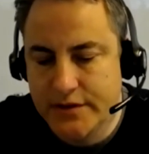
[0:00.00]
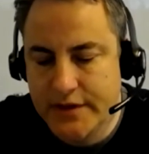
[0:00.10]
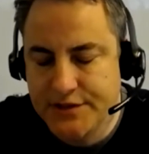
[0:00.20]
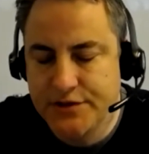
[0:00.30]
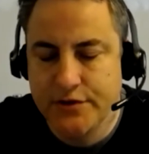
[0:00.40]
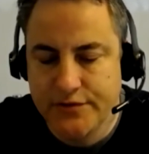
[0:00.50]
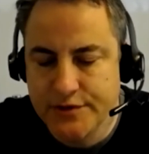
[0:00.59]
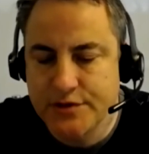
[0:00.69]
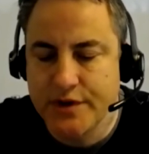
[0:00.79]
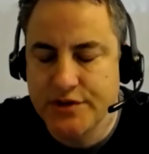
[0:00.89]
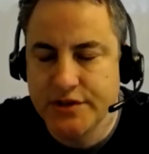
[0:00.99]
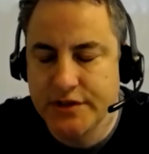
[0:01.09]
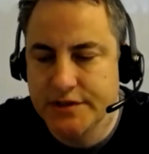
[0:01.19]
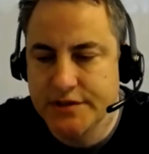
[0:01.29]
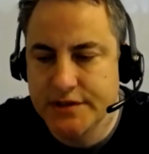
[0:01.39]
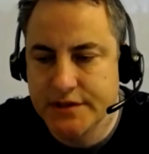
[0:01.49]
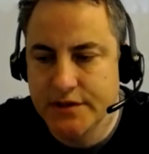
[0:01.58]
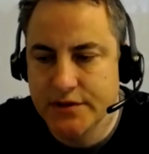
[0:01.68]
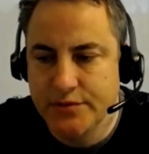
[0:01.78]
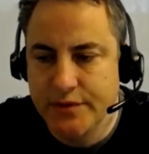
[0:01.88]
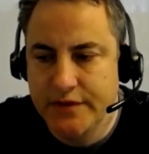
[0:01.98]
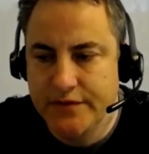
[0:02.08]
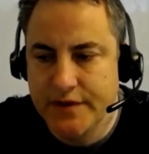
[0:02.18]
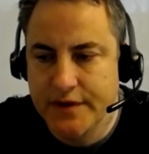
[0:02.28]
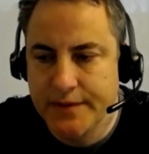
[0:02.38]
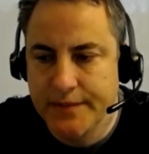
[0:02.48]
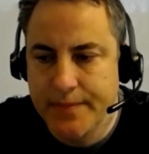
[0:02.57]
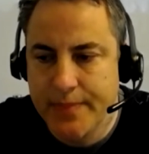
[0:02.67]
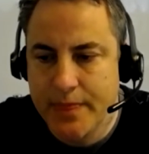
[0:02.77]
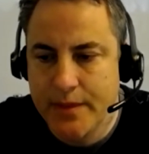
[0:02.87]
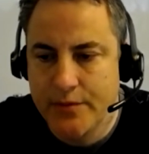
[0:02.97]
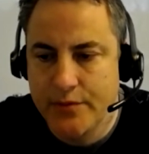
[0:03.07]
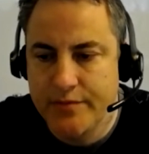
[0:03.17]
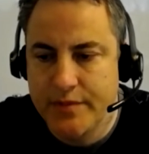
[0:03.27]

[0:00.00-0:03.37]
the answer to your first question is, we've